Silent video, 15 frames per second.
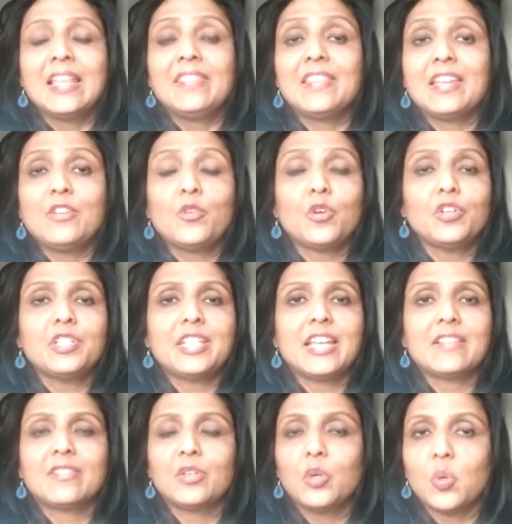Then you're going to
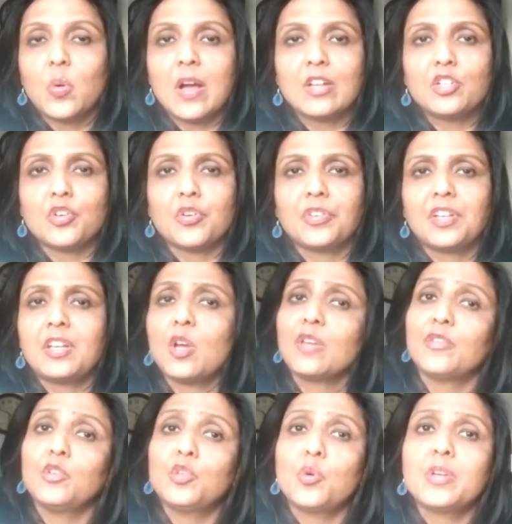take the Goa jaggery. Now
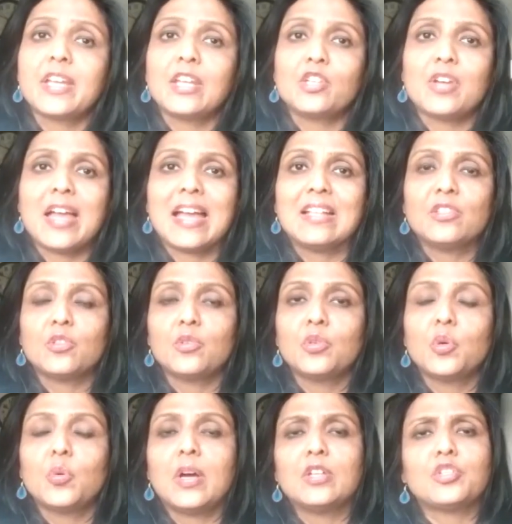if you don't get your hands on
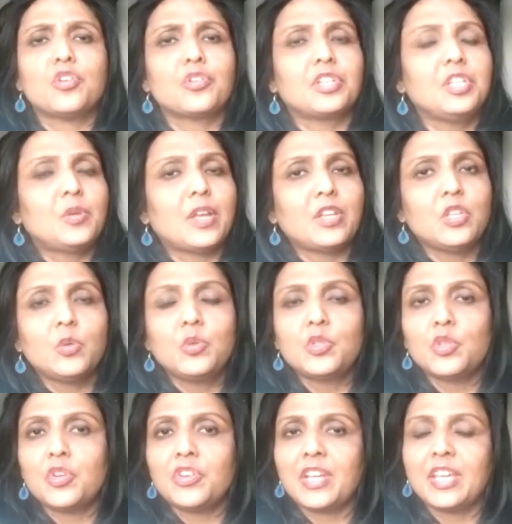Goa jaggery, you can
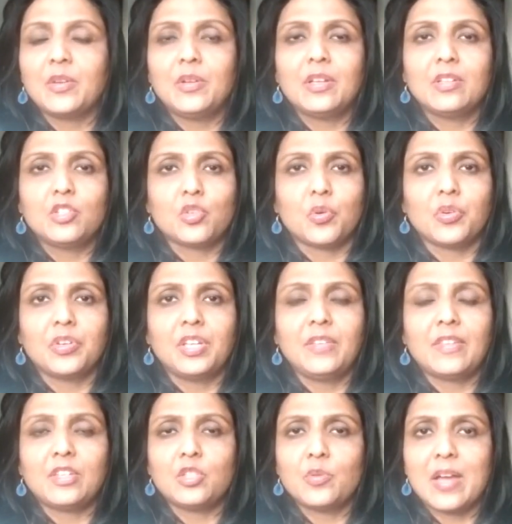use your regular
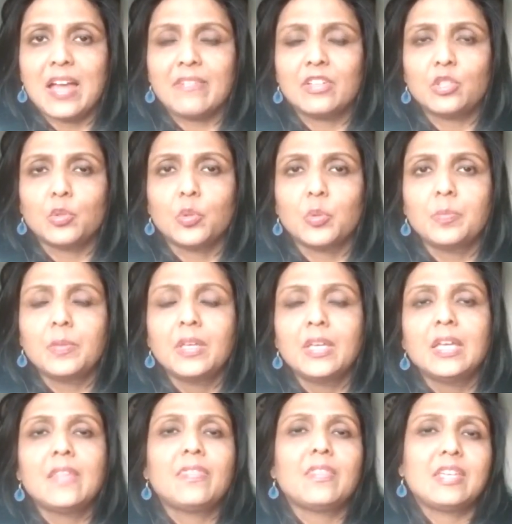jaggery that you have at home,
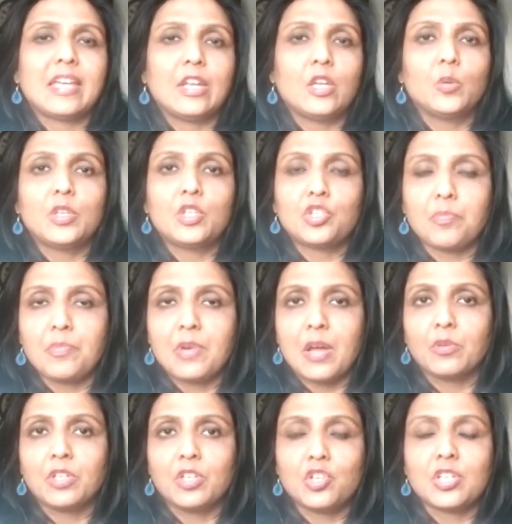the yellowish or
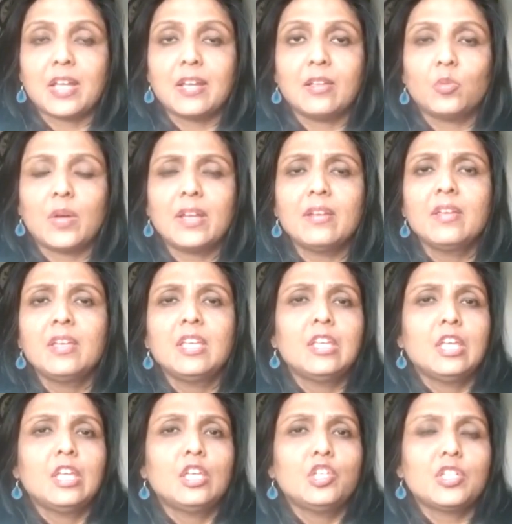brownish colored one.
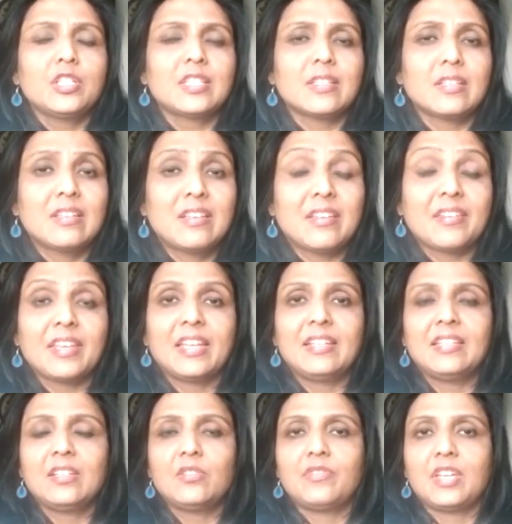Just
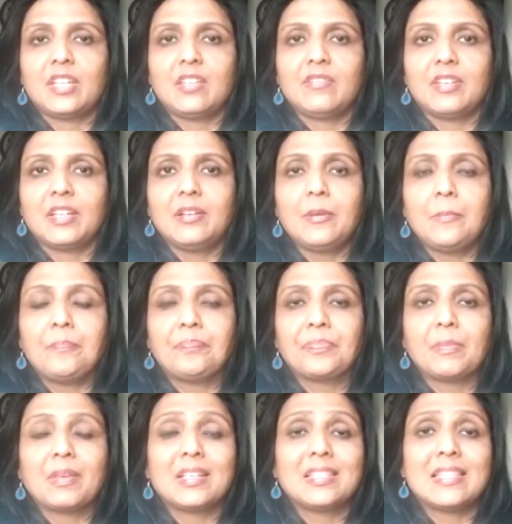grate it very well,
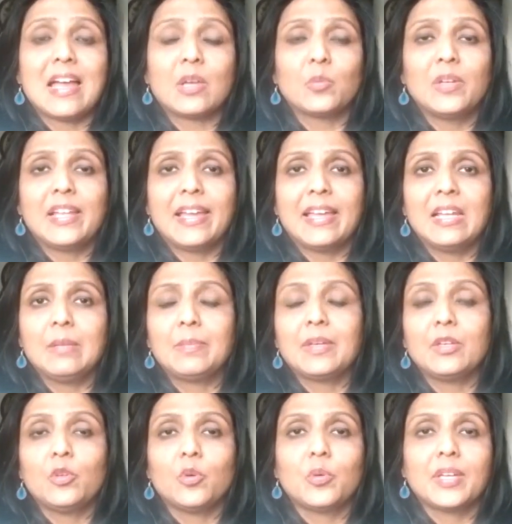because that will help
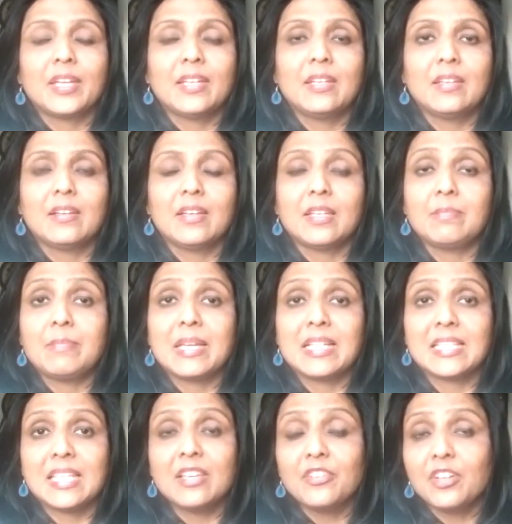in
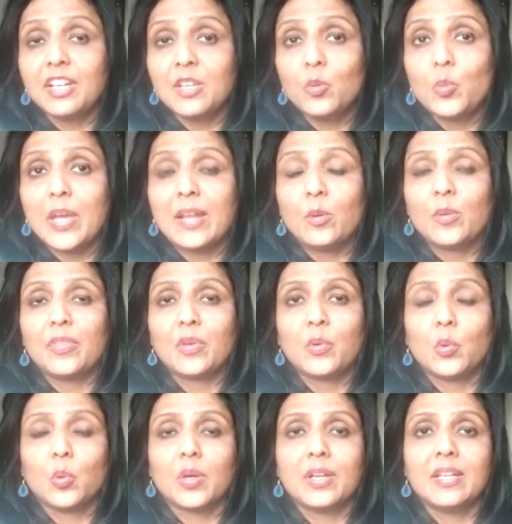mixing really well with the
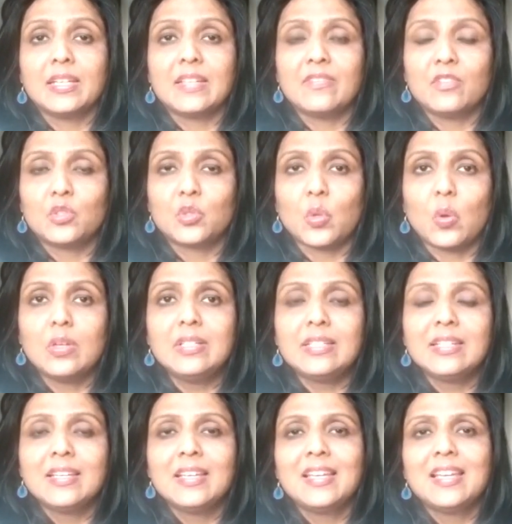coconut and the salt.